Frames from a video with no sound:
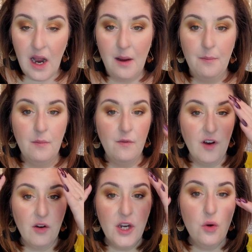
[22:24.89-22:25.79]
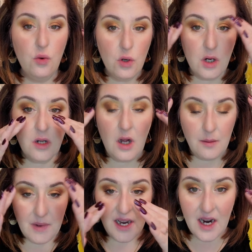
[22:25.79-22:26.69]
I'm very cool
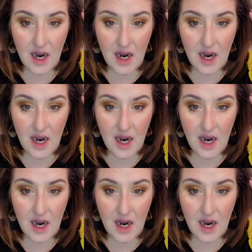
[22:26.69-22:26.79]
on my